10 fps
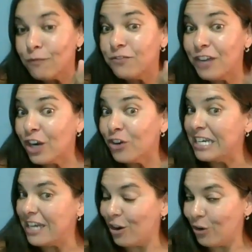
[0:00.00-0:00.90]
very
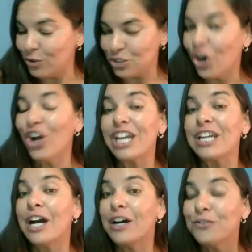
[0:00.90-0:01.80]
narrow target
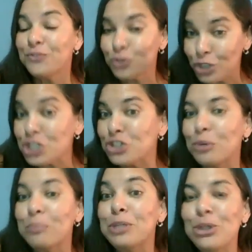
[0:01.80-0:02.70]
of
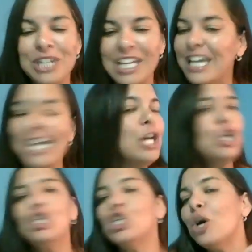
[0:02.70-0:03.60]
traditional beauty,
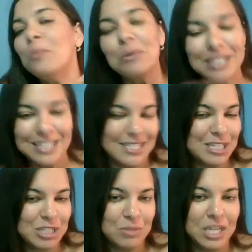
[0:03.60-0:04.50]
nobody would listen
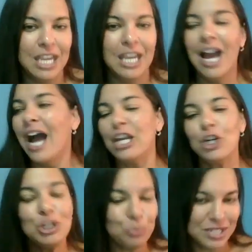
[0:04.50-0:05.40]
to me. I
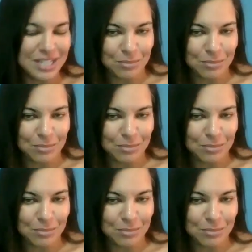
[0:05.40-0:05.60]
couldn't present